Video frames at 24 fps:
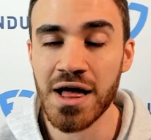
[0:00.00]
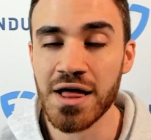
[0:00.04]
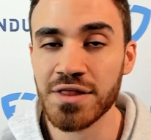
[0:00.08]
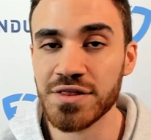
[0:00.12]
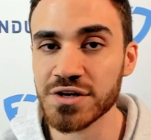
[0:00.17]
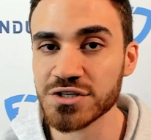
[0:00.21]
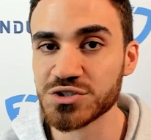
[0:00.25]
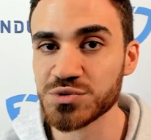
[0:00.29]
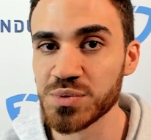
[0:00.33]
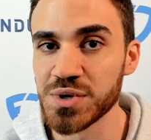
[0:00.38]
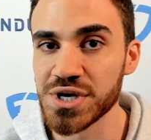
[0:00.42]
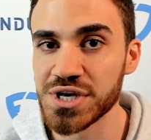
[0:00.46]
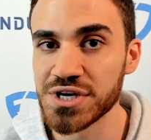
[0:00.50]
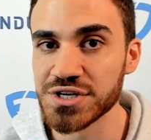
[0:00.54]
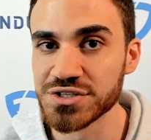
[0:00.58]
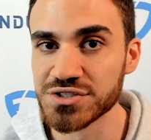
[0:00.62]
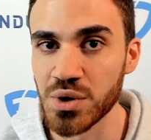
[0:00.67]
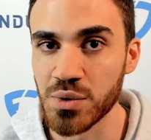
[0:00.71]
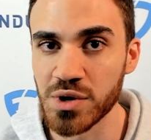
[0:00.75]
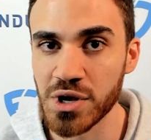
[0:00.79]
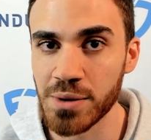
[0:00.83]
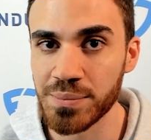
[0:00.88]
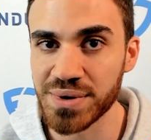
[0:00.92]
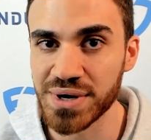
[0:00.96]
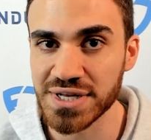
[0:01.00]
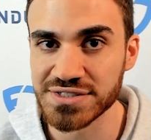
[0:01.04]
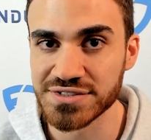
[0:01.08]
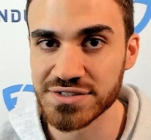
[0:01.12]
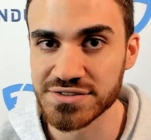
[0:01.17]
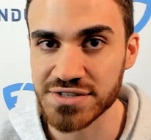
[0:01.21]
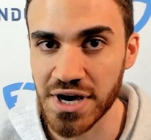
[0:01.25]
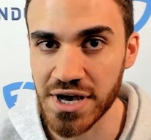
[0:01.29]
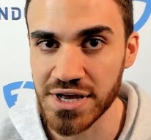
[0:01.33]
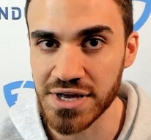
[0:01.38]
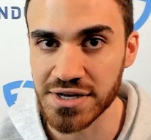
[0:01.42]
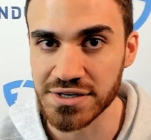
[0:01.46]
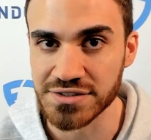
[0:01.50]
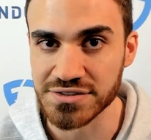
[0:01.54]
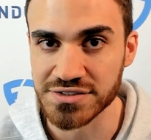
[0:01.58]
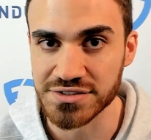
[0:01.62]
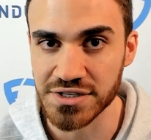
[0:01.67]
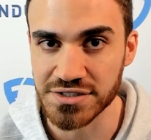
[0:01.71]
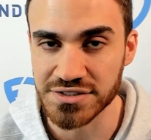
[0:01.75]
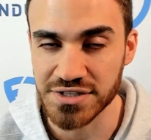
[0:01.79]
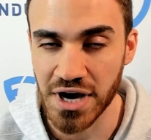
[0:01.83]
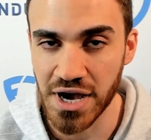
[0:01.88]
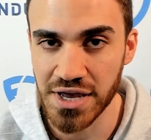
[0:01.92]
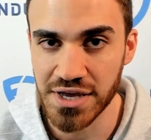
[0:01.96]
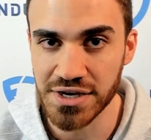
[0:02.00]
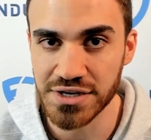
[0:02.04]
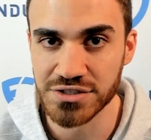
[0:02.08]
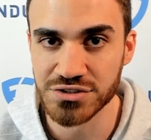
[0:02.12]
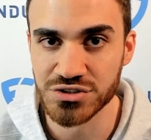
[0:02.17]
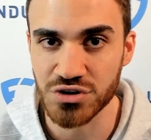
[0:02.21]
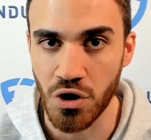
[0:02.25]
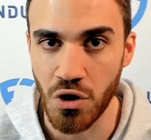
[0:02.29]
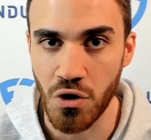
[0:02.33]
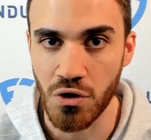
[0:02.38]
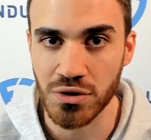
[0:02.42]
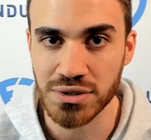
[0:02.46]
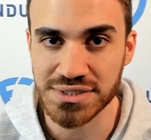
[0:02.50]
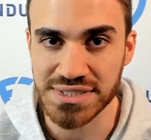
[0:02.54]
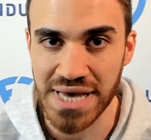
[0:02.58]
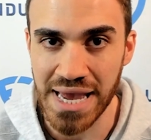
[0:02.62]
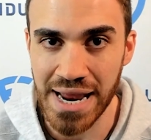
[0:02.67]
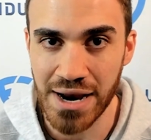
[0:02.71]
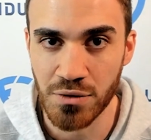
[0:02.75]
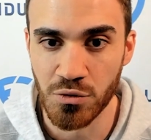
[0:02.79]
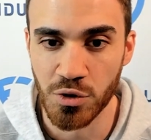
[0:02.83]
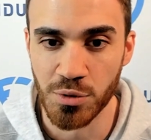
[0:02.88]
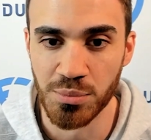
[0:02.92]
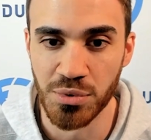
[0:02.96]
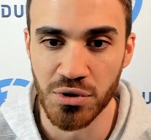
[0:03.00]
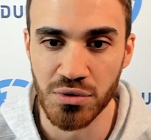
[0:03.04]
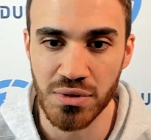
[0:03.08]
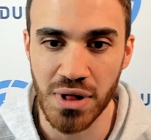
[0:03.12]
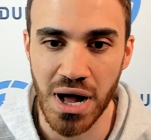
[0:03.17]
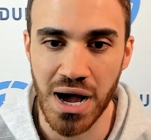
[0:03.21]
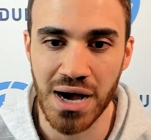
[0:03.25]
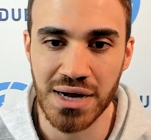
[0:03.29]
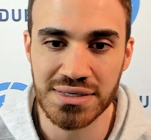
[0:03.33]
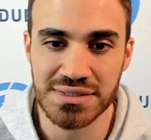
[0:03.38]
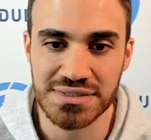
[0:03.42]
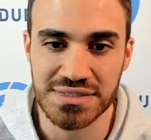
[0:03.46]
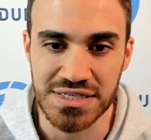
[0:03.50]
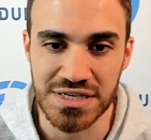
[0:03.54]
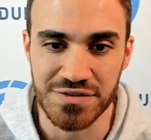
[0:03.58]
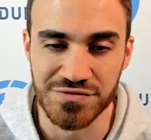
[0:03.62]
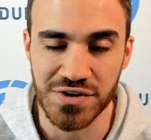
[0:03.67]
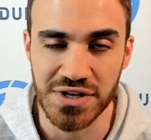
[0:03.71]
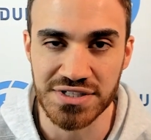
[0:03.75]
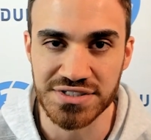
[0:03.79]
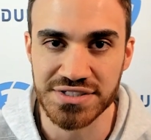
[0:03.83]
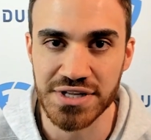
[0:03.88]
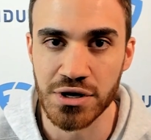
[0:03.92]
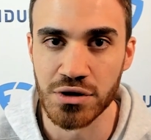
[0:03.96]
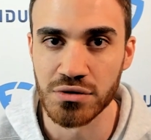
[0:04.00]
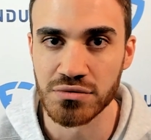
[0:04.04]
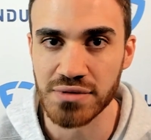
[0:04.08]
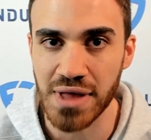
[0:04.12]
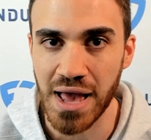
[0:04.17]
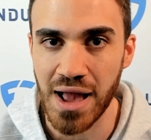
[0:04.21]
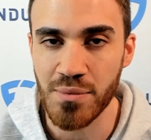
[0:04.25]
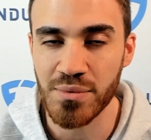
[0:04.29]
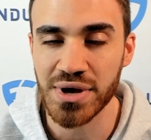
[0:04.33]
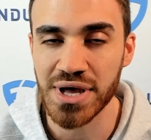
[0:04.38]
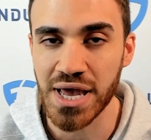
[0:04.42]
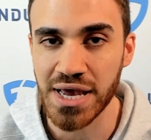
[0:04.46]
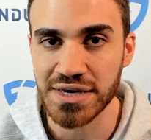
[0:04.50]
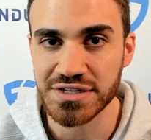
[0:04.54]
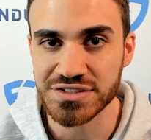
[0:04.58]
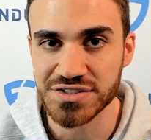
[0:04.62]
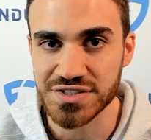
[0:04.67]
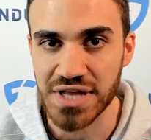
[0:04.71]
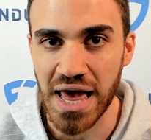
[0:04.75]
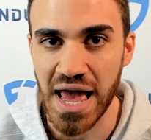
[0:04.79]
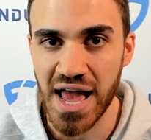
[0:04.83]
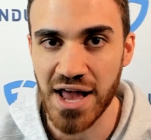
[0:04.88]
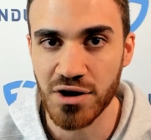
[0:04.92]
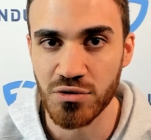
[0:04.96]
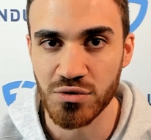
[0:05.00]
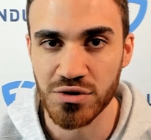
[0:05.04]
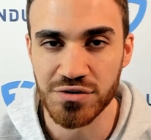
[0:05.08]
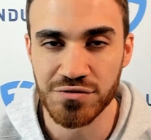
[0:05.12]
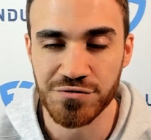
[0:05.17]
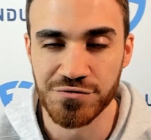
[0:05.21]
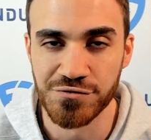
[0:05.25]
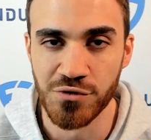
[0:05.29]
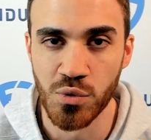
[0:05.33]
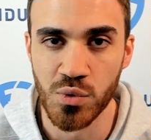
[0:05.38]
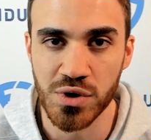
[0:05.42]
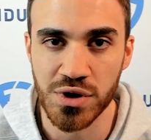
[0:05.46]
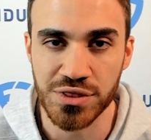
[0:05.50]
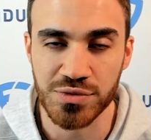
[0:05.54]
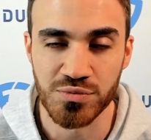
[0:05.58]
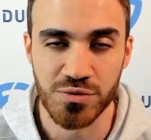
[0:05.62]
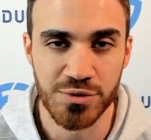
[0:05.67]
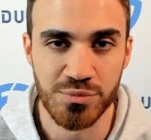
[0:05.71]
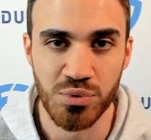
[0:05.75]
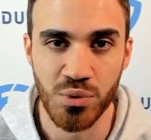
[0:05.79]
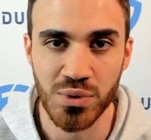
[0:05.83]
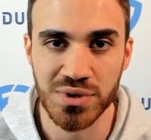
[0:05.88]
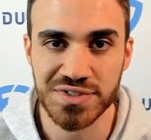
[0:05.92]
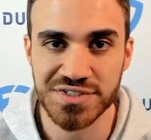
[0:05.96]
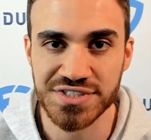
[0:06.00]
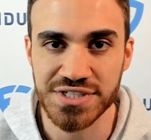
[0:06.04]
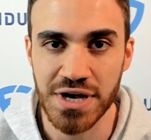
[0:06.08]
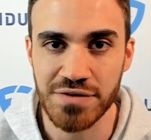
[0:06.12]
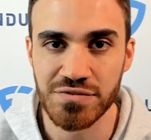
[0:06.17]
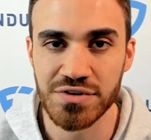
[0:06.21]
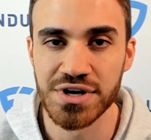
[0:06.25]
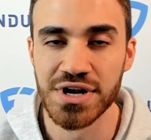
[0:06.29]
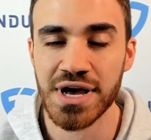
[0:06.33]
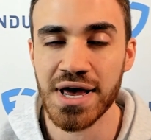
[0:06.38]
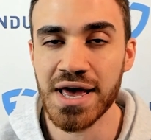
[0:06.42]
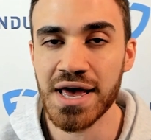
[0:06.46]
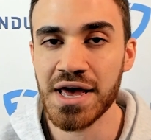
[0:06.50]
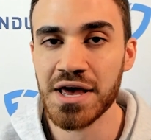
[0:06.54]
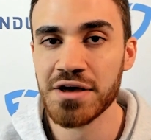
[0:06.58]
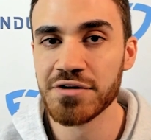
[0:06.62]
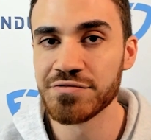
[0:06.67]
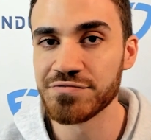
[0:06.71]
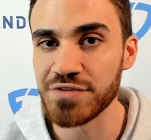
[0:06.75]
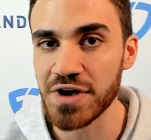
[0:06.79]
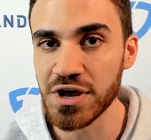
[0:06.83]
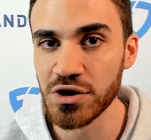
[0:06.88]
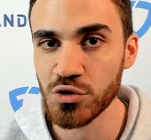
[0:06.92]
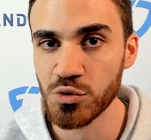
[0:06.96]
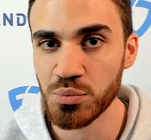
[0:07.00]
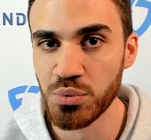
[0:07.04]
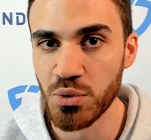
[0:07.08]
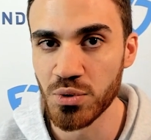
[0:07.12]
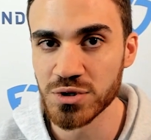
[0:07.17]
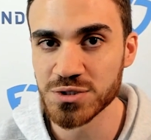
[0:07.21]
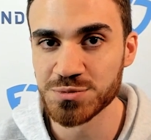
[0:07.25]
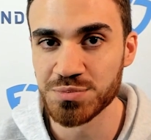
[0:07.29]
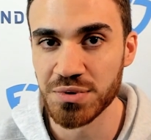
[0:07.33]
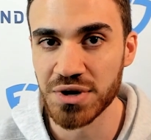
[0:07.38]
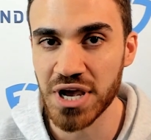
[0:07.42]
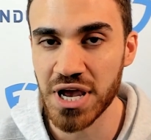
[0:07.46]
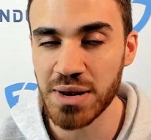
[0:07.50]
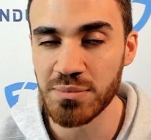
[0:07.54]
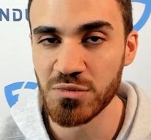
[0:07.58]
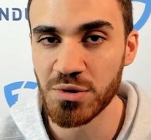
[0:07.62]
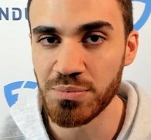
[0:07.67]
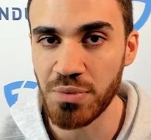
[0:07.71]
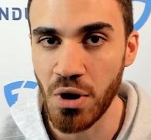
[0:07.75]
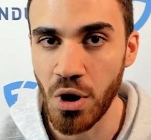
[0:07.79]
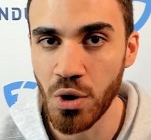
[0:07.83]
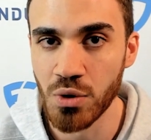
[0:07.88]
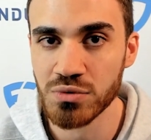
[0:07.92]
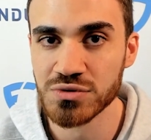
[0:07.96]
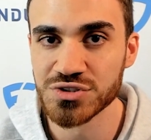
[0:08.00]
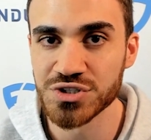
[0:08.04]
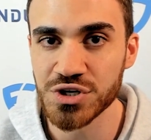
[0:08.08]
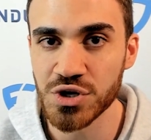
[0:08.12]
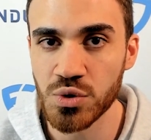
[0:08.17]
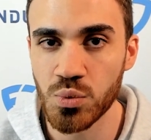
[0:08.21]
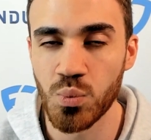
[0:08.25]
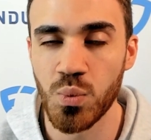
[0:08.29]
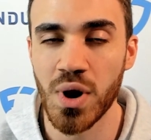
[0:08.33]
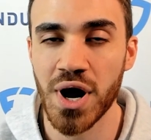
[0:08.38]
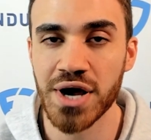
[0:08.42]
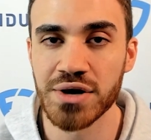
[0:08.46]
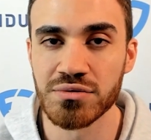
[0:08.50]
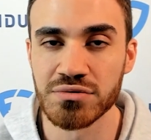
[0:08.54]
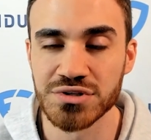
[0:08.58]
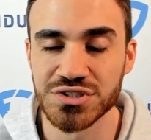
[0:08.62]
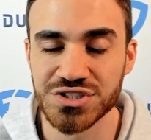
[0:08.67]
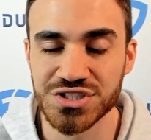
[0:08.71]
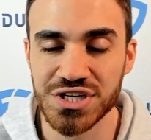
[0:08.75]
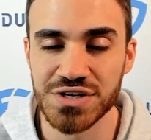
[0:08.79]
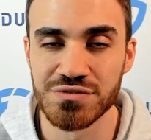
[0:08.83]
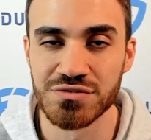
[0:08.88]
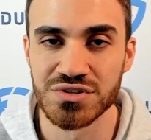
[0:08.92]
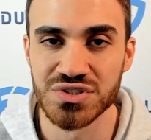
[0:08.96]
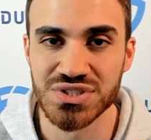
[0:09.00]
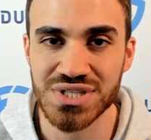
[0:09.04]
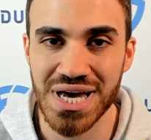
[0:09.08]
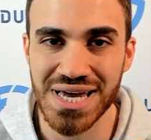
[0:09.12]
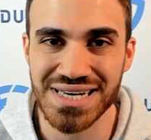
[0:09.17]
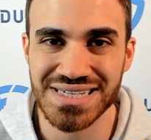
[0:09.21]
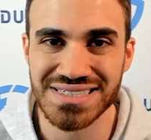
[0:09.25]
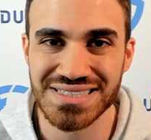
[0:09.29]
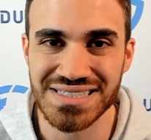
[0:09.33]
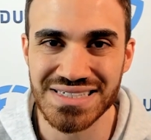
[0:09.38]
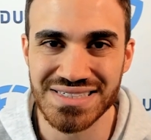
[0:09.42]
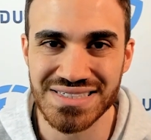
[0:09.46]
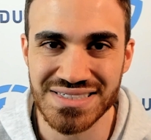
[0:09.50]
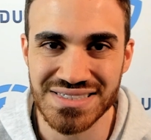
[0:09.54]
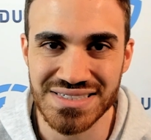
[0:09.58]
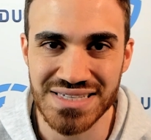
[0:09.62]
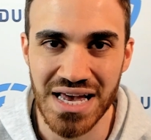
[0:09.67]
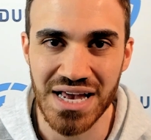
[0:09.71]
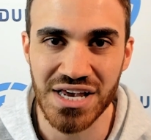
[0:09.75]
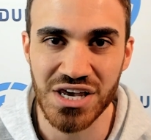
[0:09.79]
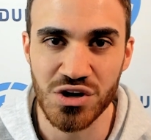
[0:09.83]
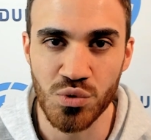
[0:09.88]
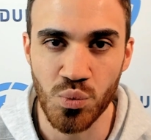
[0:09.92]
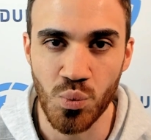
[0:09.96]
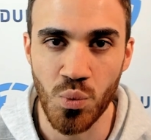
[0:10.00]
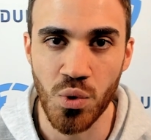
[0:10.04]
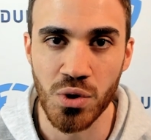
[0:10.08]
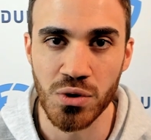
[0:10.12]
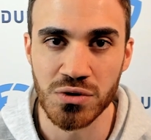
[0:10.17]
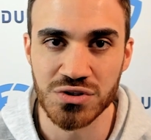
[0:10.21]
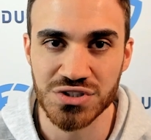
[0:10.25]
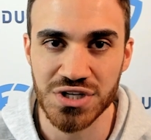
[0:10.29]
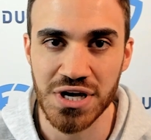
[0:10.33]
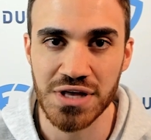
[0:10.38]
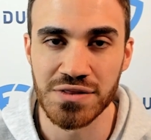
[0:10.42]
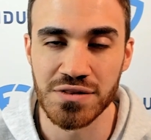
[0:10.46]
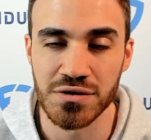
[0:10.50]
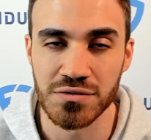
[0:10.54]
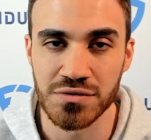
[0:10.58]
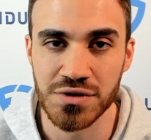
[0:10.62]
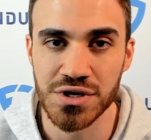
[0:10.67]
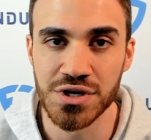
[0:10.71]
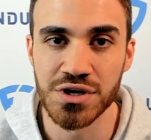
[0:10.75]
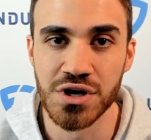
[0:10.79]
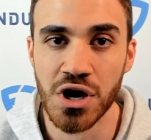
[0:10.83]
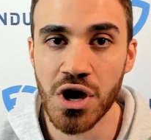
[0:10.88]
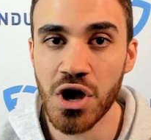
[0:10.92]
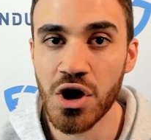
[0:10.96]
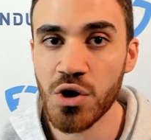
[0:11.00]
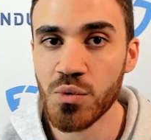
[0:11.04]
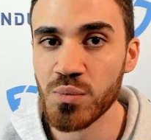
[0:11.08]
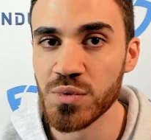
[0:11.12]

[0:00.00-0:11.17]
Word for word: This week, he's going up up against the Titans. The Titans are terrible on defense. They're allowing a staggering 43.7 FanDuel points per game opposing wide receivers, that is the second worst in the league.